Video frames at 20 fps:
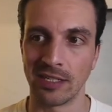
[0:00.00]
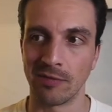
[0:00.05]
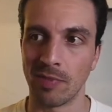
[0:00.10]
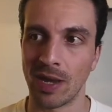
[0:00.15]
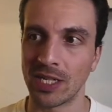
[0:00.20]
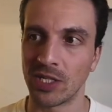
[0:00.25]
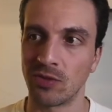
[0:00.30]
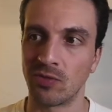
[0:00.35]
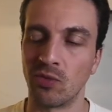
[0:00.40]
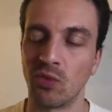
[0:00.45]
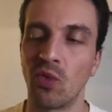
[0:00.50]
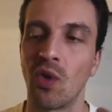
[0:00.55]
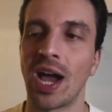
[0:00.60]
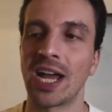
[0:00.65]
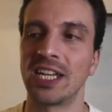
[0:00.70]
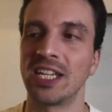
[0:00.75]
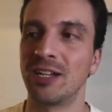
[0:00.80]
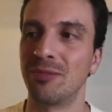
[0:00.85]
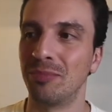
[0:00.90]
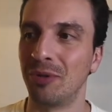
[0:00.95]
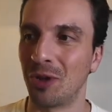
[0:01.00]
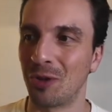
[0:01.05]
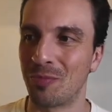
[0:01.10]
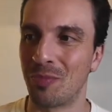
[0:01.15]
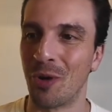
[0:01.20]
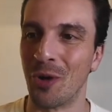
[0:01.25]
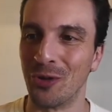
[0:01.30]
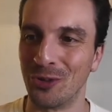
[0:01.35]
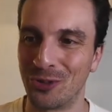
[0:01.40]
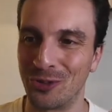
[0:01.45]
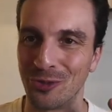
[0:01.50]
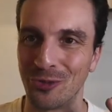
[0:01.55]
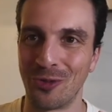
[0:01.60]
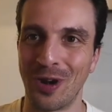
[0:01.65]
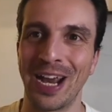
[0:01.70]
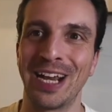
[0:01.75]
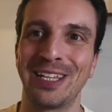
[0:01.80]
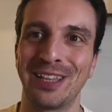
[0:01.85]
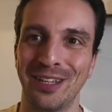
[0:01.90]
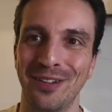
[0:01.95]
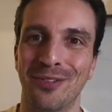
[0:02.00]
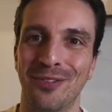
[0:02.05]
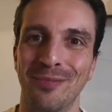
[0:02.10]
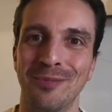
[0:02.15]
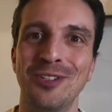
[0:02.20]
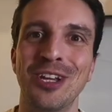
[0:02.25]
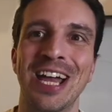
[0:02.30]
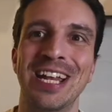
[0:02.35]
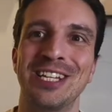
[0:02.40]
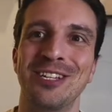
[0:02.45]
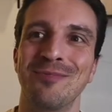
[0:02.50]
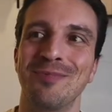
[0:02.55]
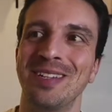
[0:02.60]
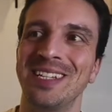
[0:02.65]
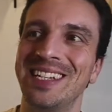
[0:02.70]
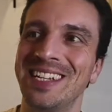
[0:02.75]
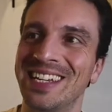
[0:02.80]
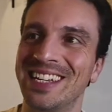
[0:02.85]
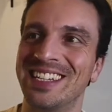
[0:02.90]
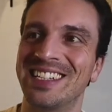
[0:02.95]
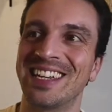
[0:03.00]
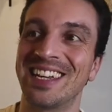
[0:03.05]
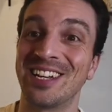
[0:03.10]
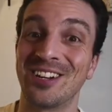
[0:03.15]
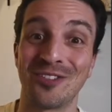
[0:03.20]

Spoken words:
Imagine writing a blog post directly from ChatGPT and saying,